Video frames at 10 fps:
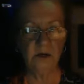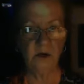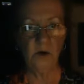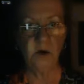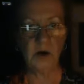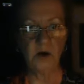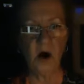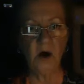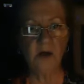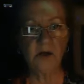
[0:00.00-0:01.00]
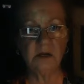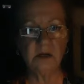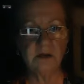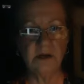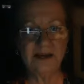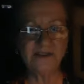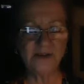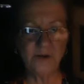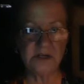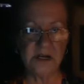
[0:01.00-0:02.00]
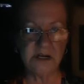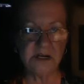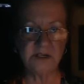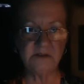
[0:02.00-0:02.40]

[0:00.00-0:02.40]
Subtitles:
who are called into attendance